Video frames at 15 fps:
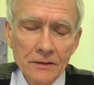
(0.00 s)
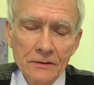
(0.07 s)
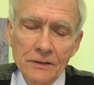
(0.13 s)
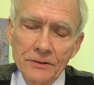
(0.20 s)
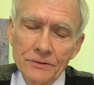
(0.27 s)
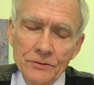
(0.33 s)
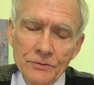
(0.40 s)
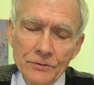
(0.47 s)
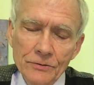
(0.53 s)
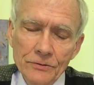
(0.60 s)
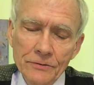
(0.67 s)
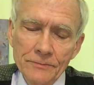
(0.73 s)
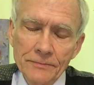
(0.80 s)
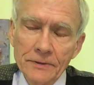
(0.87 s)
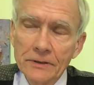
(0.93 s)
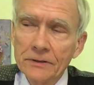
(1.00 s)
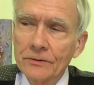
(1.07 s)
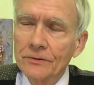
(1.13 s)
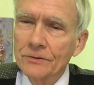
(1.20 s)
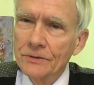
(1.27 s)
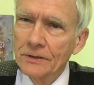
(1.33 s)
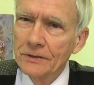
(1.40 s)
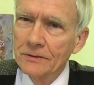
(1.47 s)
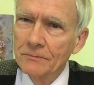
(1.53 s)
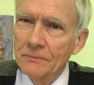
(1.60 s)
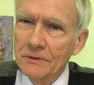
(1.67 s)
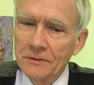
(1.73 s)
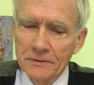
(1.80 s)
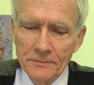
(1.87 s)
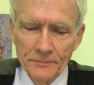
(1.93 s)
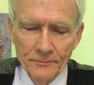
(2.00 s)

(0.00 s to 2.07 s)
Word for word: that the term entertainment